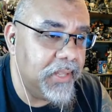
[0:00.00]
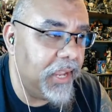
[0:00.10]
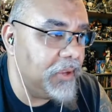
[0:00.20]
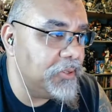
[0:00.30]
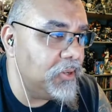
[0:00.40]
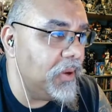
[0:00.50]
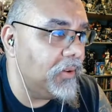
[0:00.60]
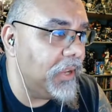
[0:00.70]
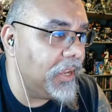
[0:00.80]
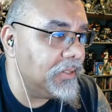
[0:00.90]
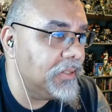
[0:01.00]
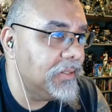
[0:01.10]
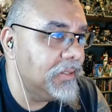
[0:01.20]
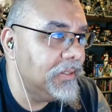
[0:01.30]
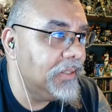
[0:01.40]
Thank you, Sumo. Yes,
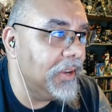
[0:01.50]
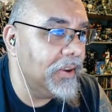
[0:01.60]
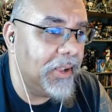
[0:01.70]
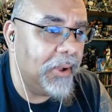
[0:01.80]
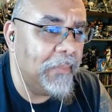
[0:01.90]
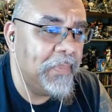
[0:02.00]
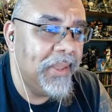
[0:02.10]
there you go.